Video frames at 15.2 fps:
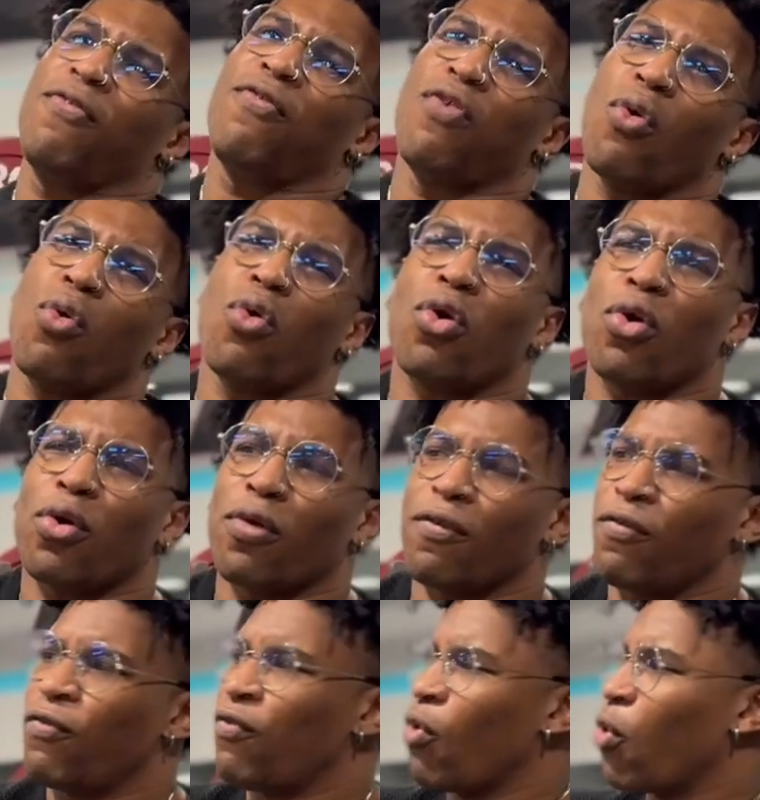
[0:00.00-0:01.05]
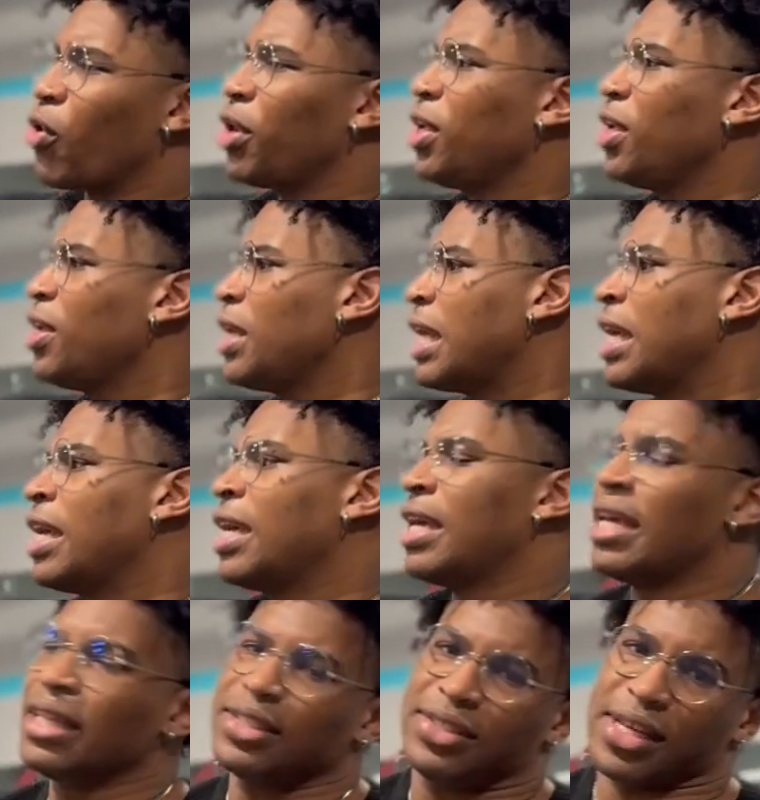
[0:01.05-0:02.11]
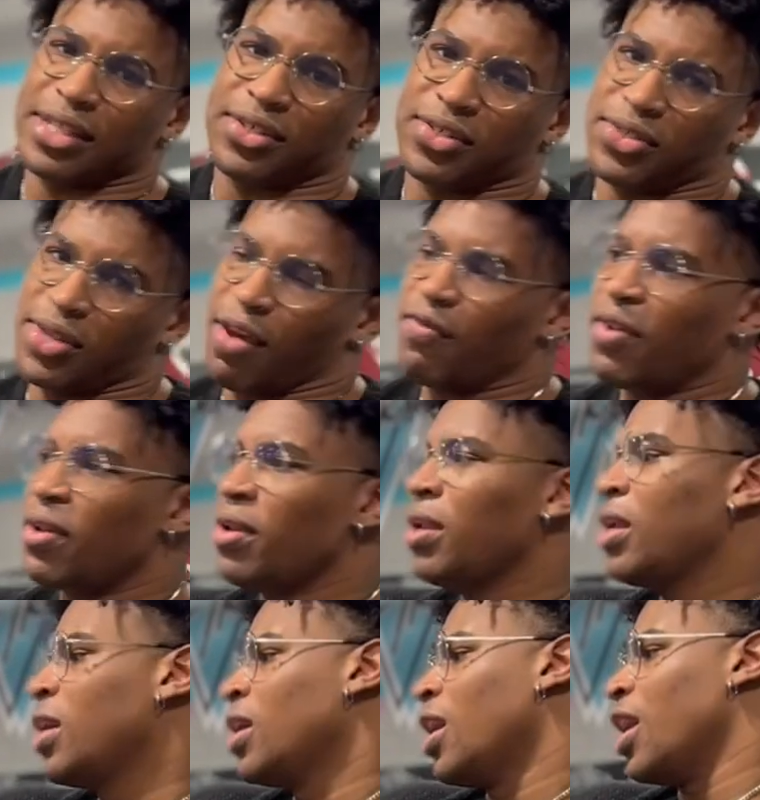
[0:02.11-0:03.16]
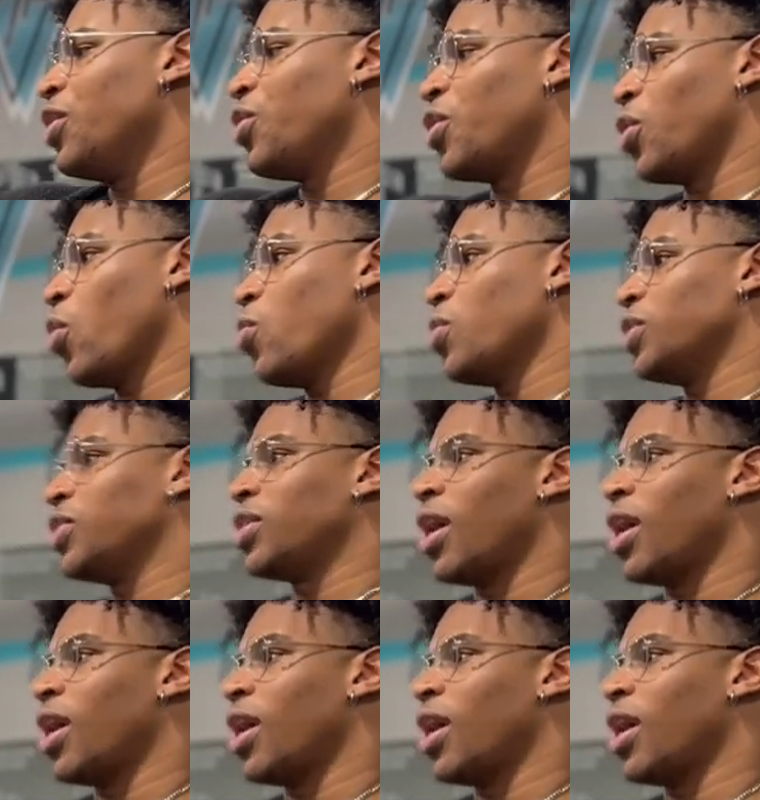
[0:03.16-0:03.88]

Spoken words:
440 sets of 7. And you can always